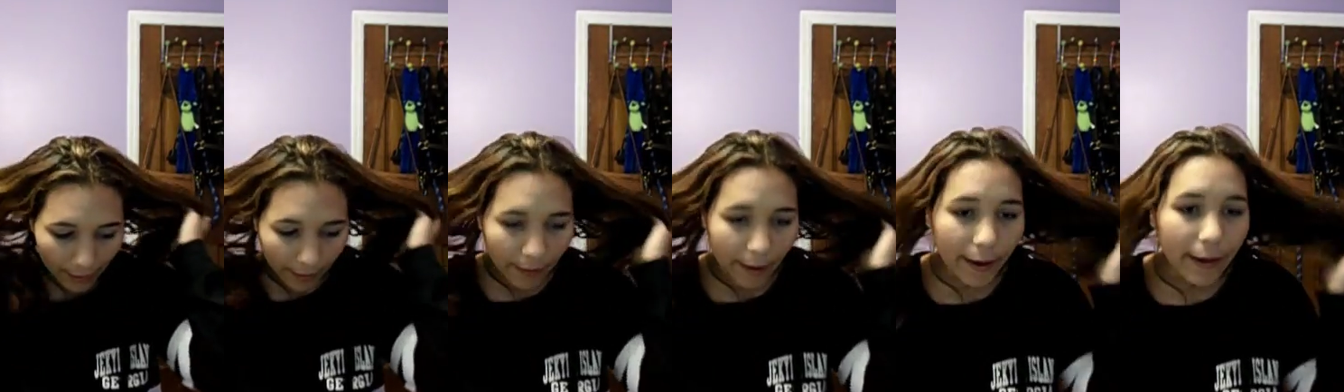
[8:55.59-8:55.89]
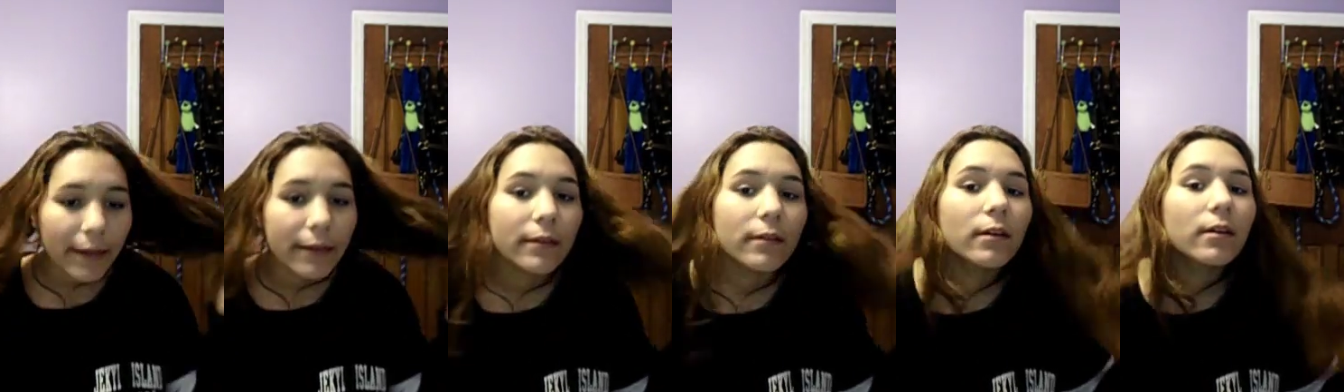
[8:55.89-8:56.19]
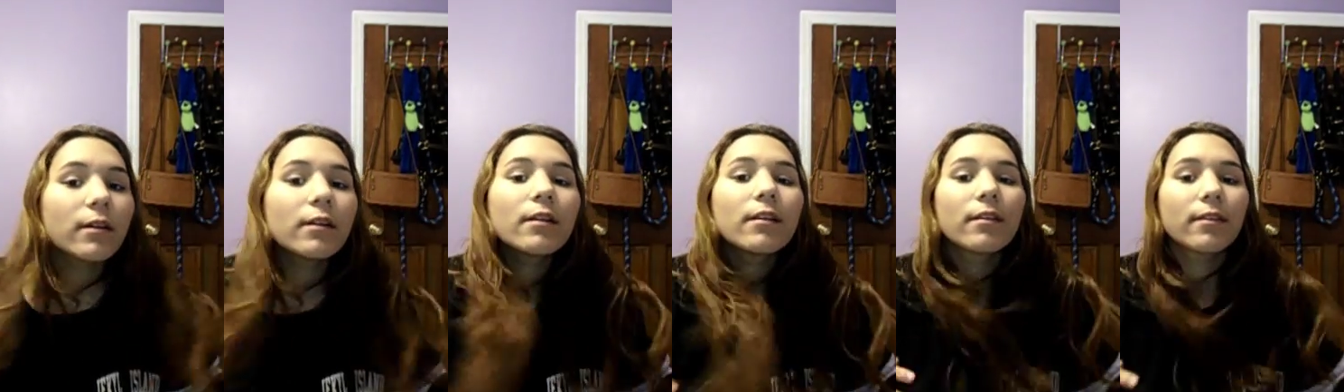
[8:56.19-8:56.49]
And
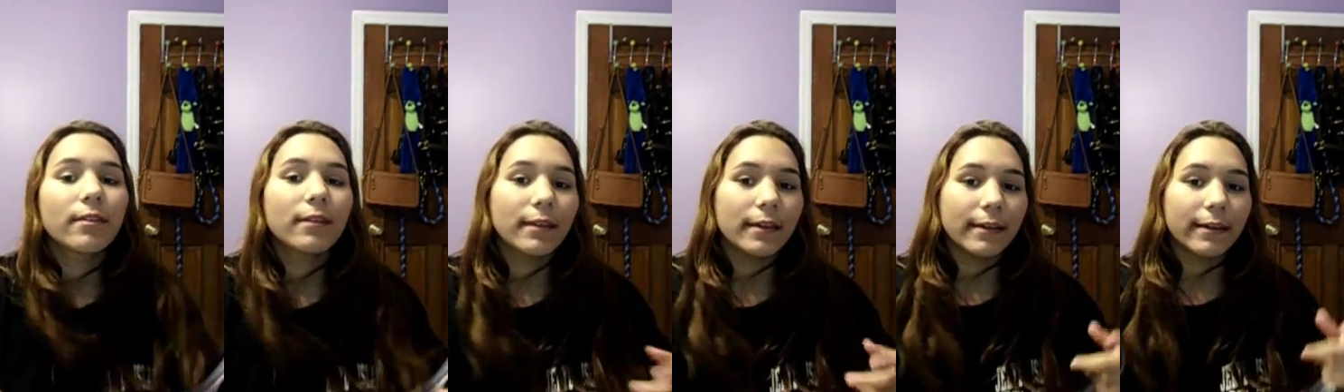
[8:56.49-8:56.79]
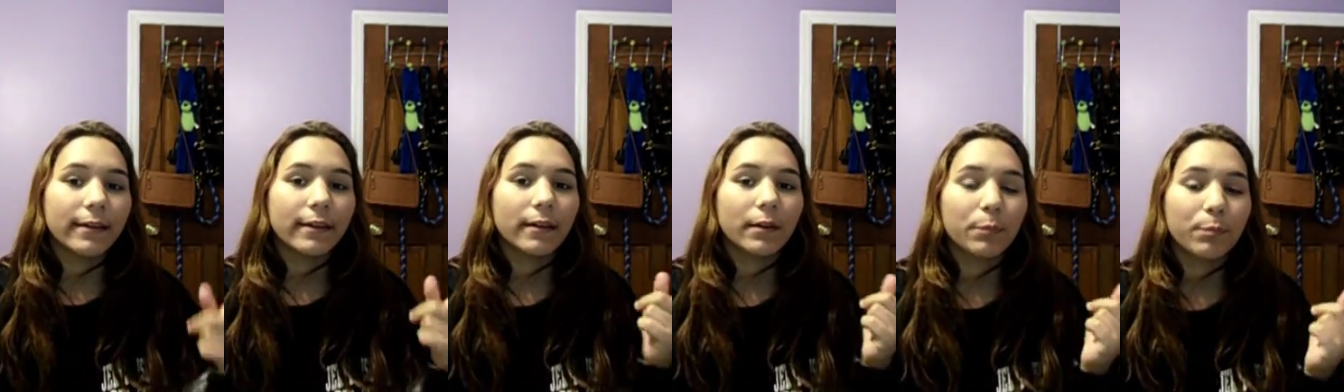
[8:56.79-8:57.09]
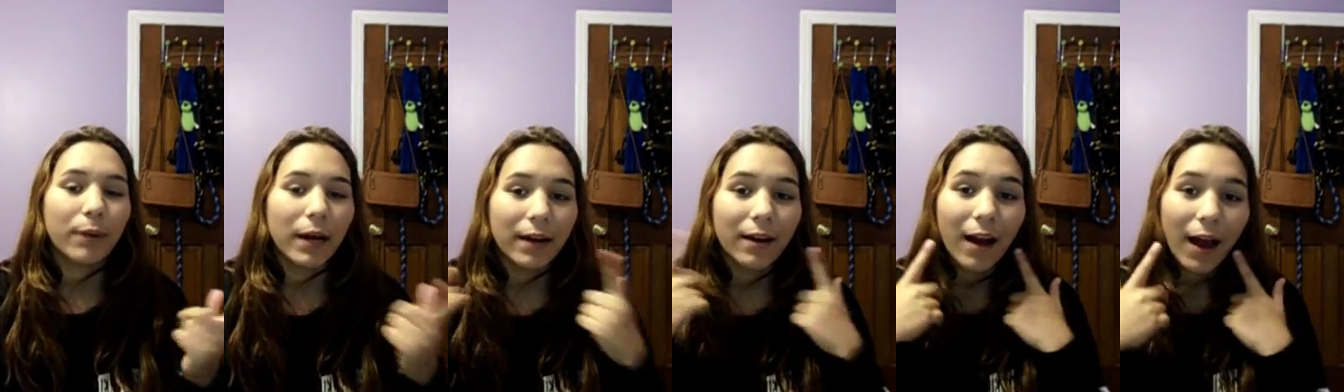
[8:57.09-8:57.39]
the
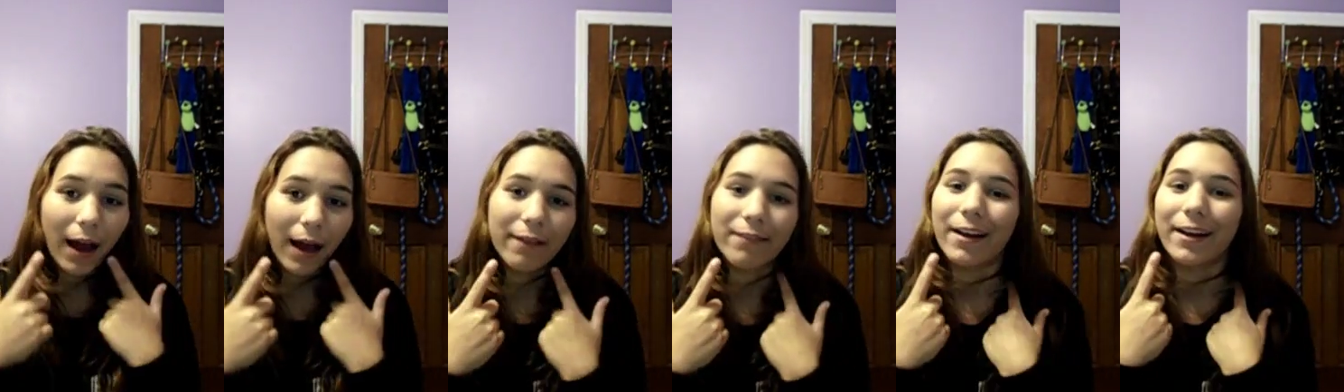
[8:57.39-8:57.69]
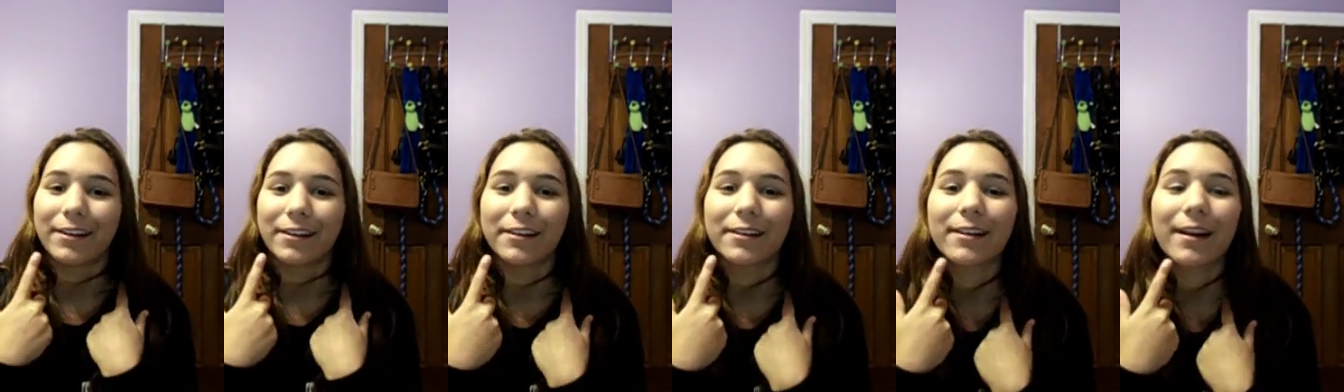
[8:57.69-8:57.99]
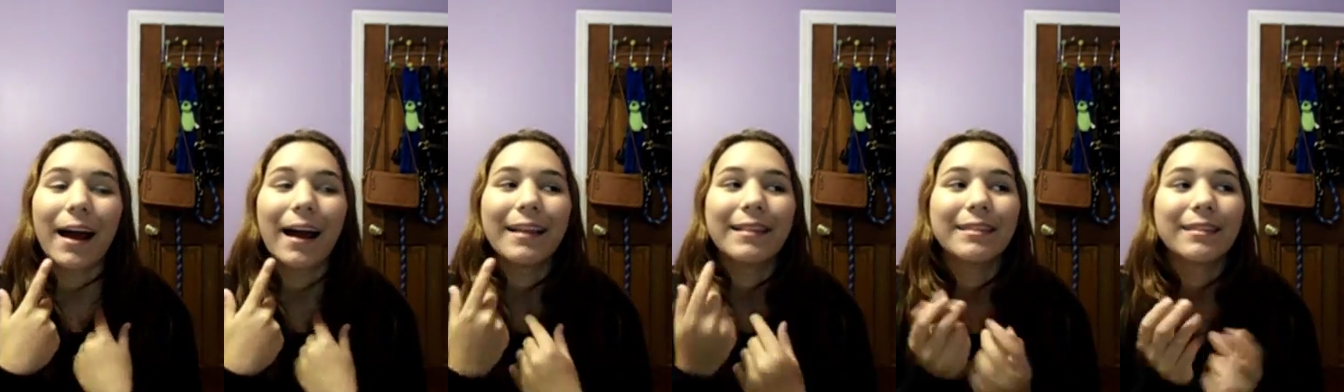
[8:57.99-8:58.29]
Becca highlighter,
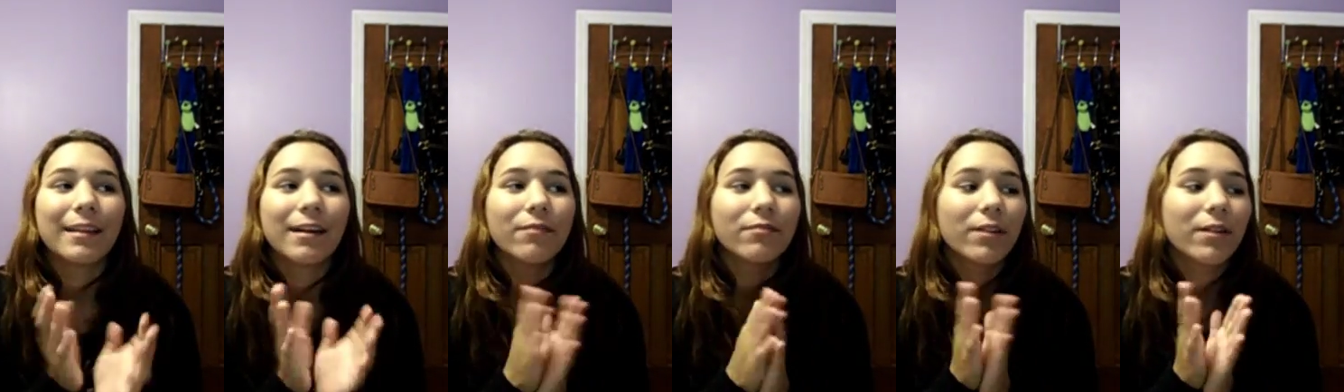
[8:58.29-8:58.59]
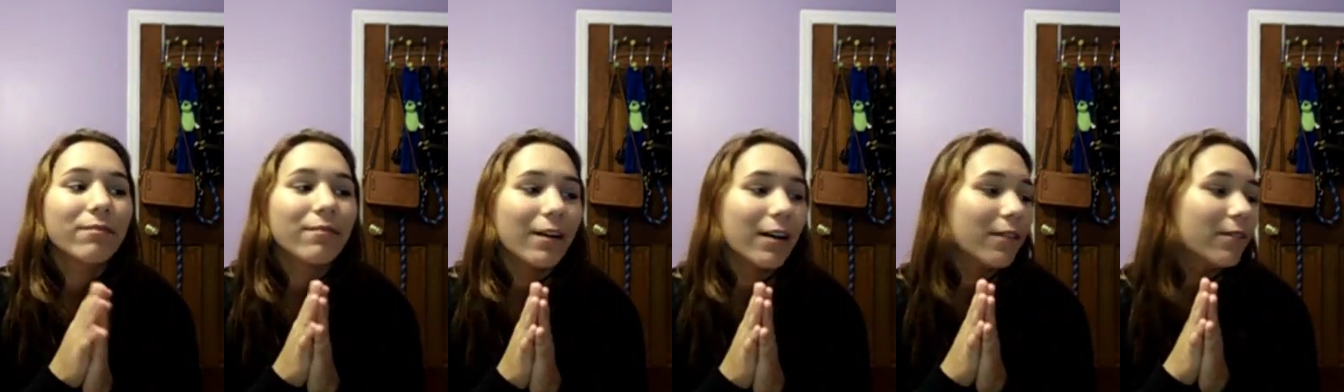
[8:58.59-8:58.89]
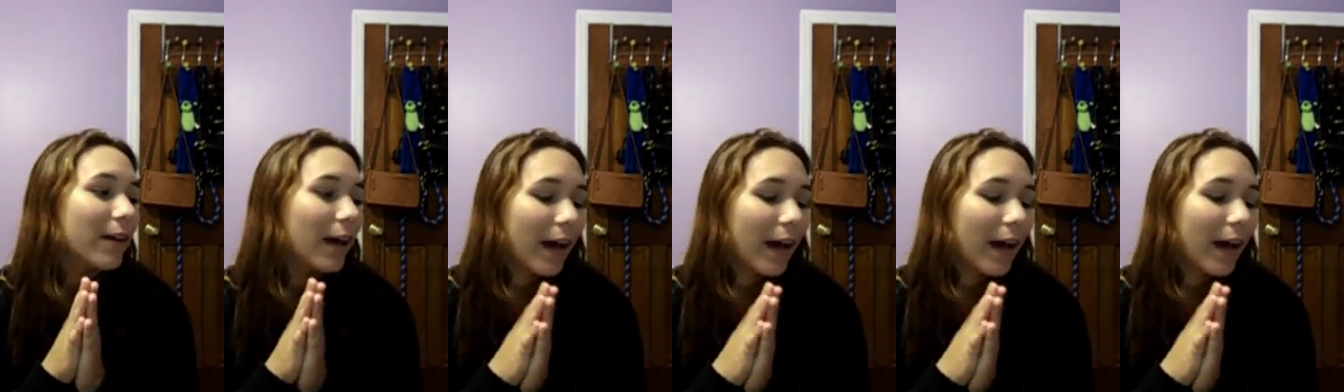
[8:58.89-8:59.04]
I love, love, love.